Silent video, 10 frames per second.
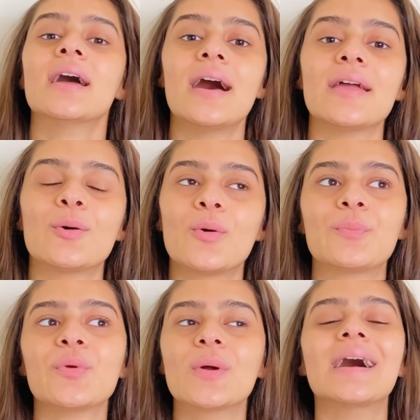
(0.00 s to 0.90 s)
I
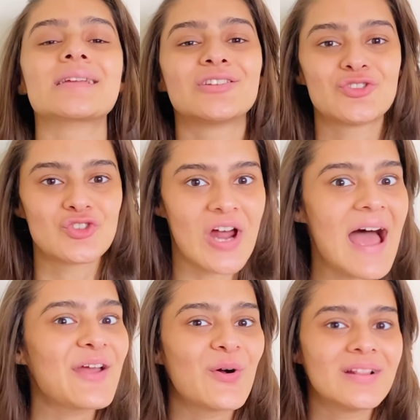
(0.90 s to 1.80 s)
hope you guys
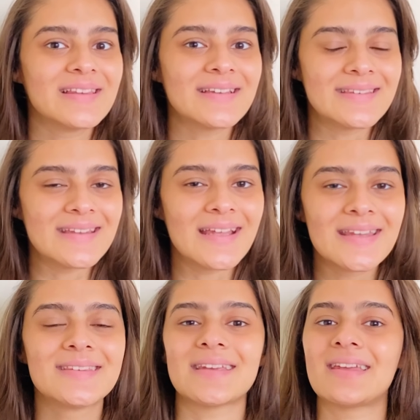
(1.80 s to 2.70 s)
try all these
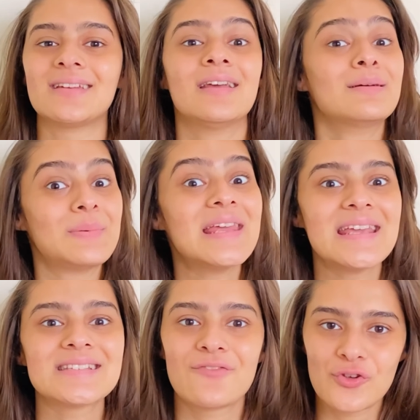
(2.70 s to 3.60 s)
things, and
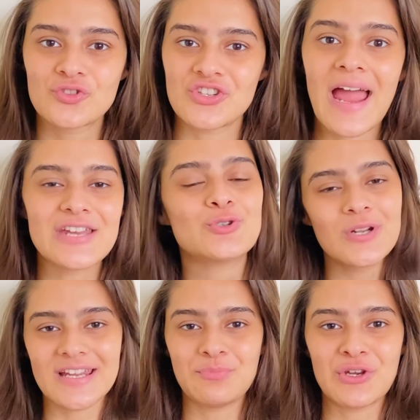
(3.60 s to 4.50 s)
please, if you try, do
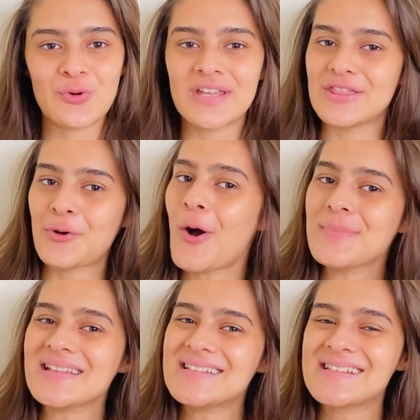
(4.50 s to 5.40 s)
let me know in the
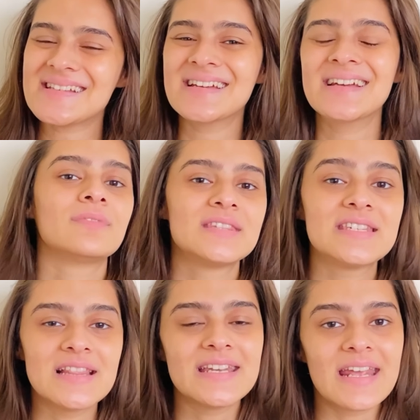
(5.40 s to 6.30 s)
comments.
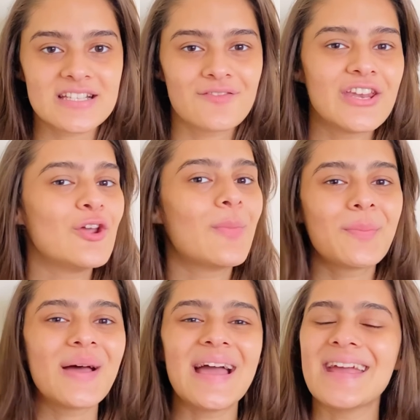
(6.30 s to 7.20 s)
Till the next video, bye
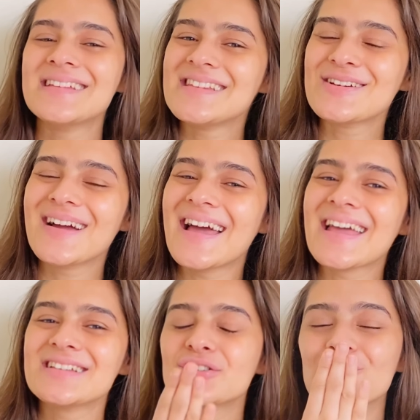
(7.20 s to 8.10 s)
bye, see you guys.